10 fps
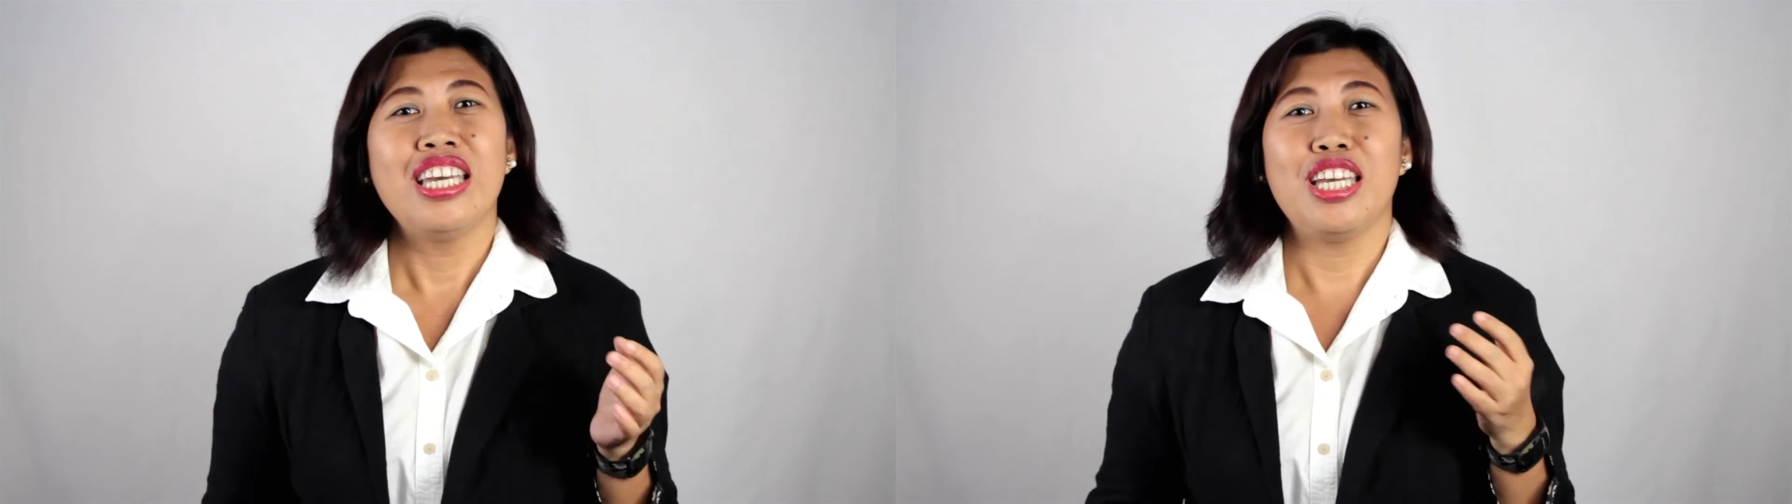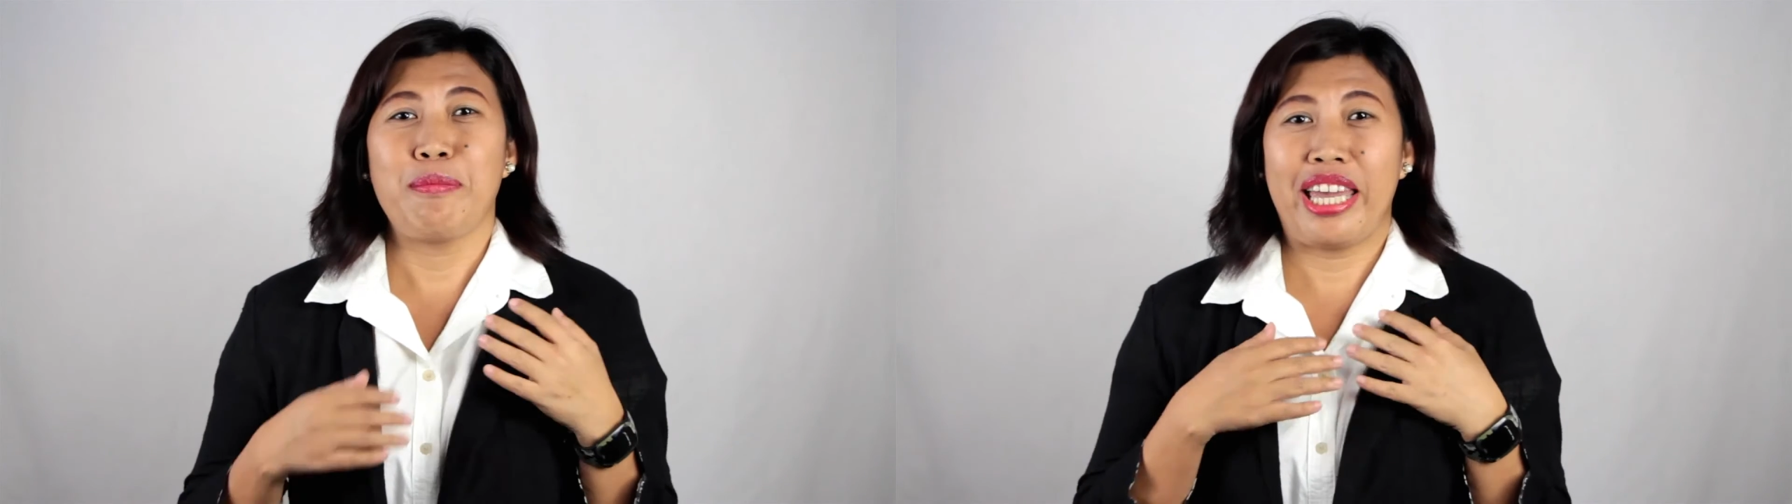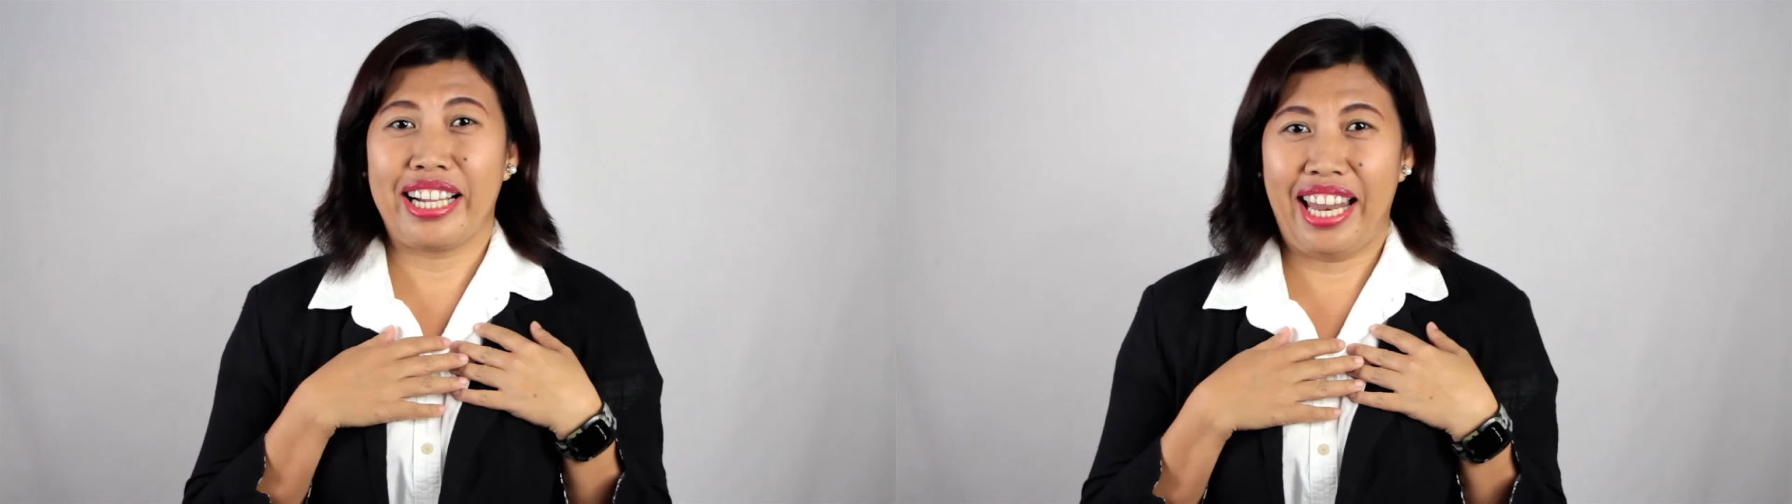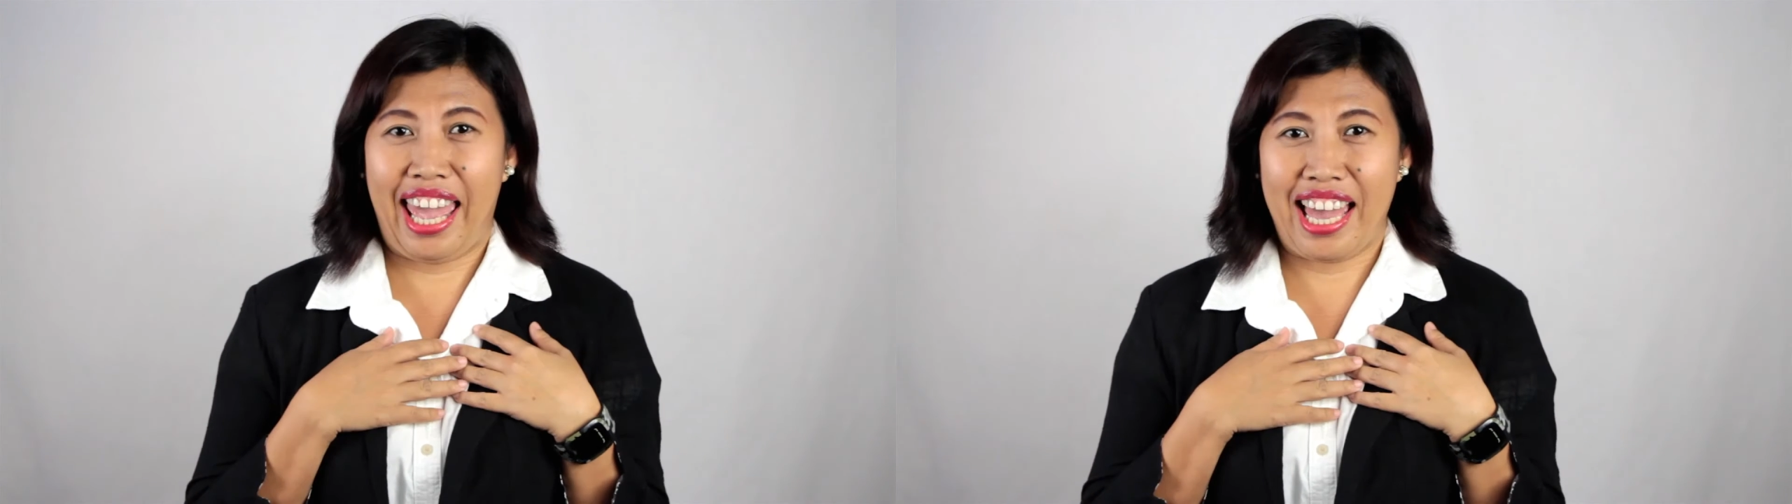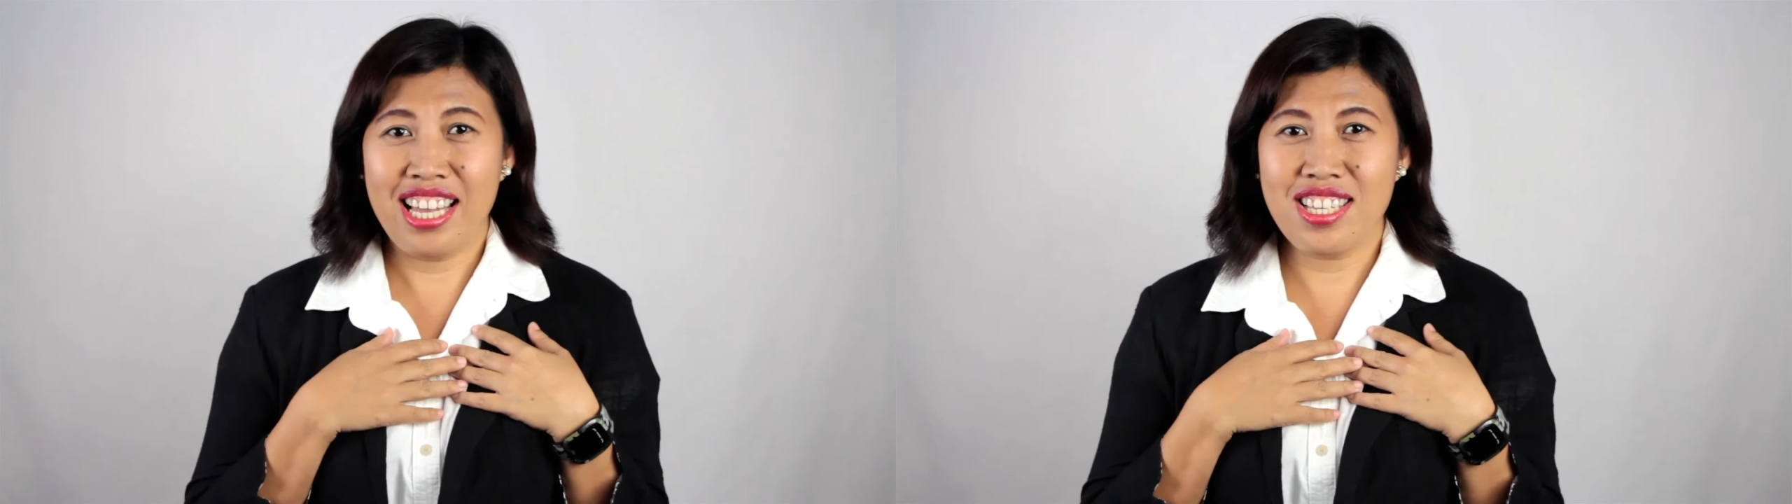In my
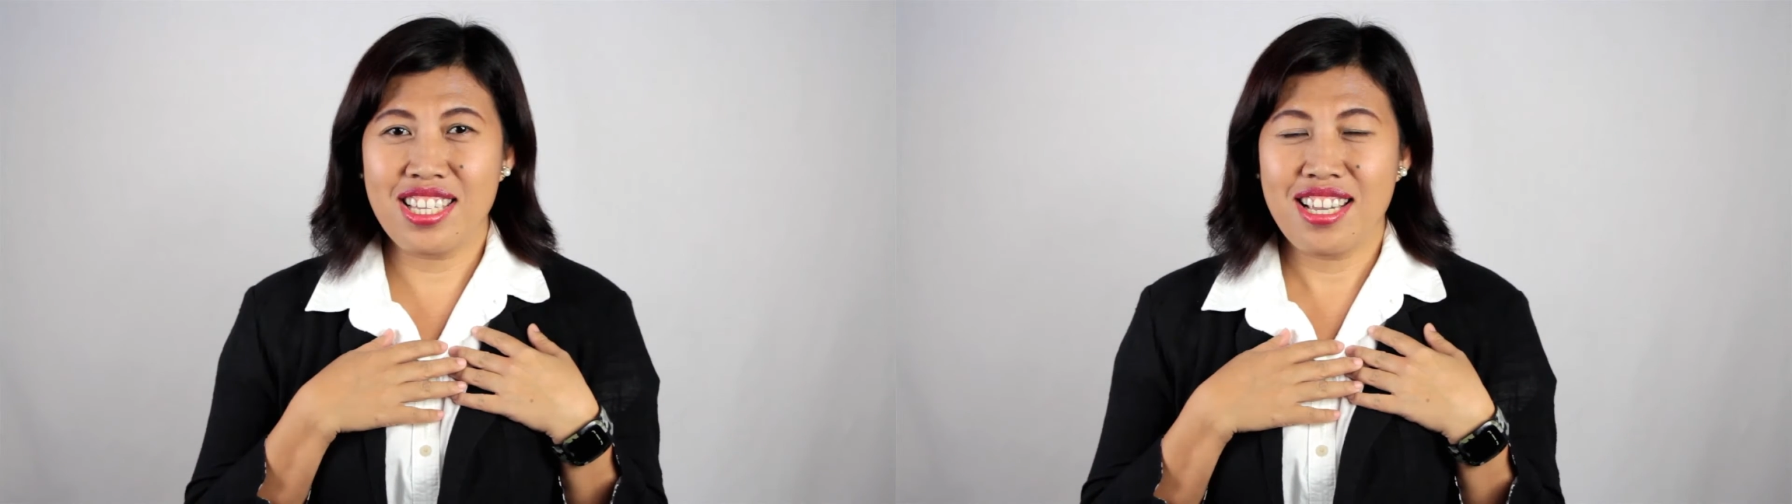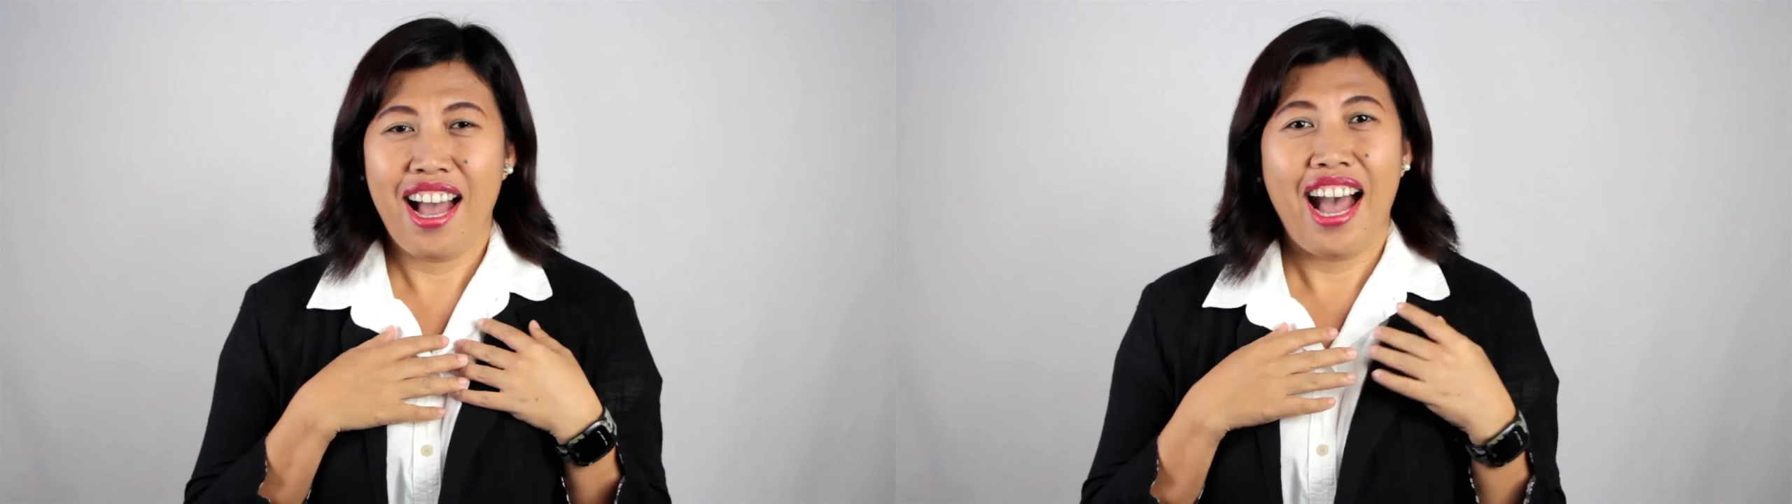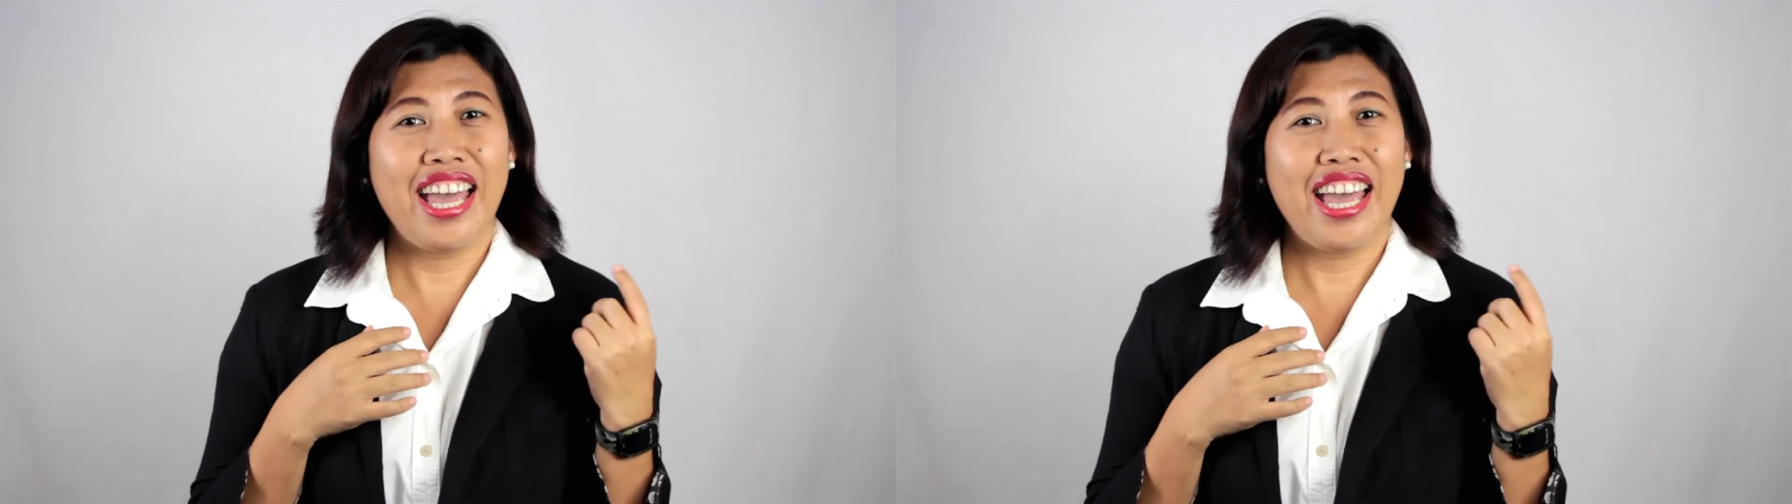class,